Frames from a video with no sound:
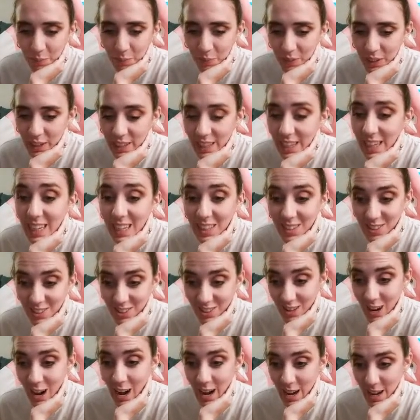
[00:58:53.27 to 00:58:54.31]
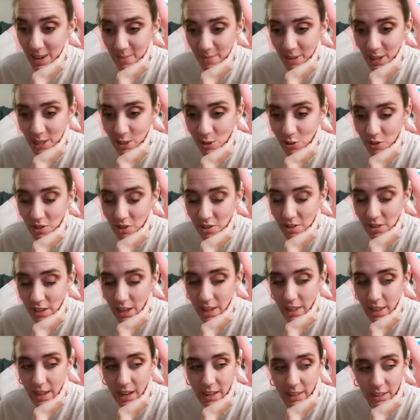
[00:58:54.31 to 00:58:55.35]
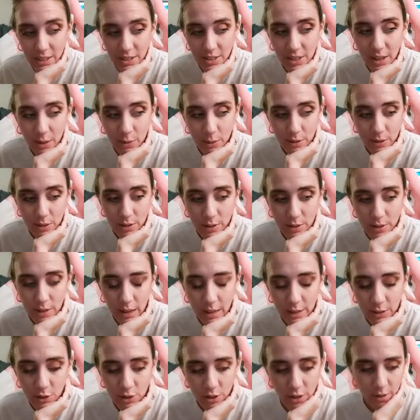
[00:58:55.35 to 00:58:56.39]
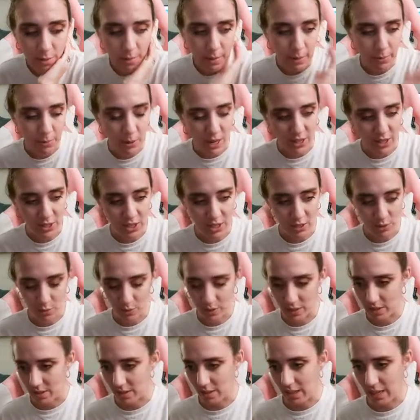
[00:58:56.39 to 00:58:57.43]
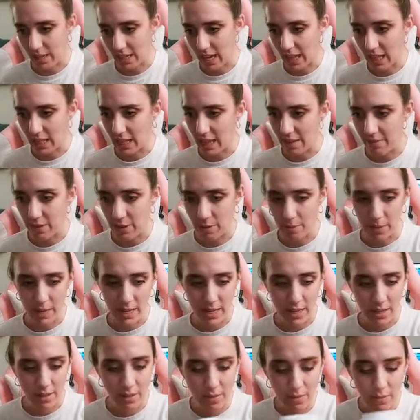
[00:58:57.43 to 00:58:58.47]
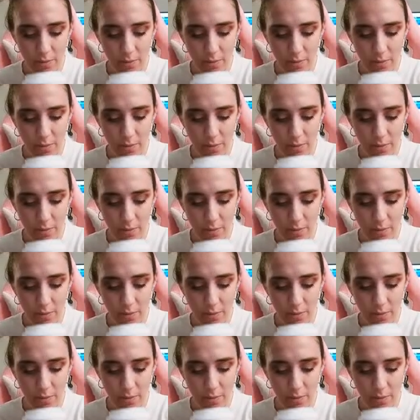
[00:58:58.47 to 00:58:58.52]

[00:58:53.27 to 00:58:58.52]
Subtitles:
It eats time. I used to say that because I started my project with the, like, 11 minute